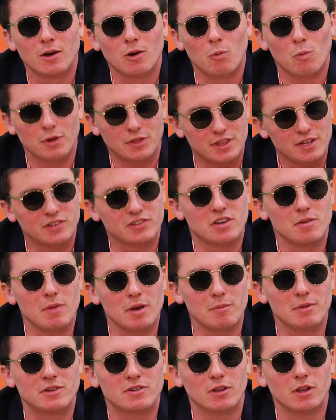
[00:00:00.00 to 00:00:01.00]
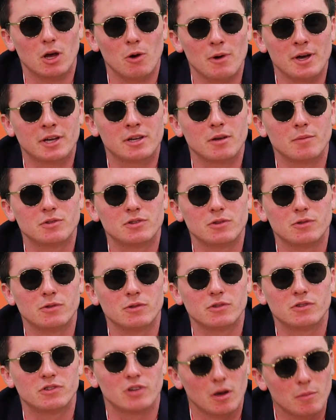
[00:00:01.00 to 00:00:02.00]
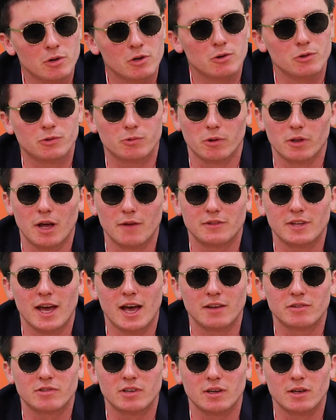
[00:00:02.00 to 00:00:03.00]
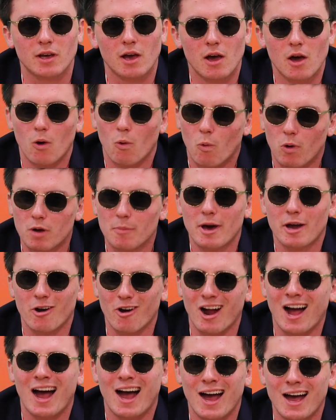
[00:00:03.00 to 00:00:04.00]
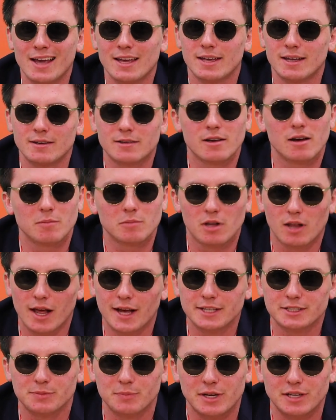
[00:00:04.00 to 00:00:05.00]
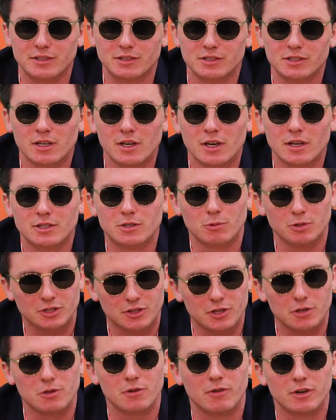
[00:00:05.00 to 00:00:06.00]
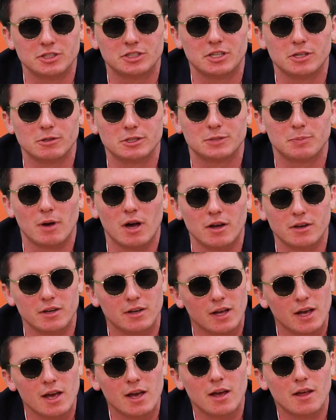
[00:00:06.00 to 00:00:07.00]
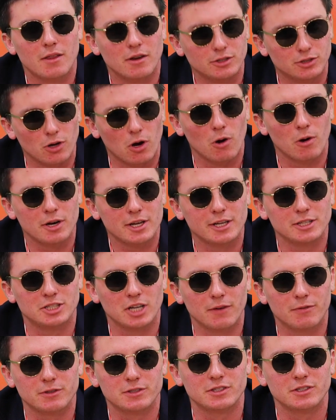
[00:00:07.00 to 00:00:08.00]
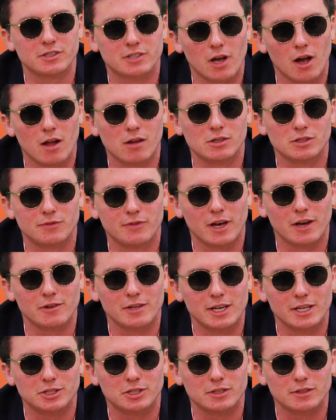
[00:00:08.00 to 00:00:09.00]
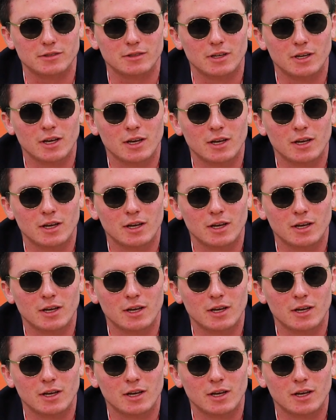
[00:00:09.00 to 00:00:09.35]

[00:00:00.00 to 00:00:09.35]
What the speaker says: With this commitment to low-income students, some Who's were left asking, what about our high-income classmates? To which the university responded, there's already a Jefferson Scholars Foundation.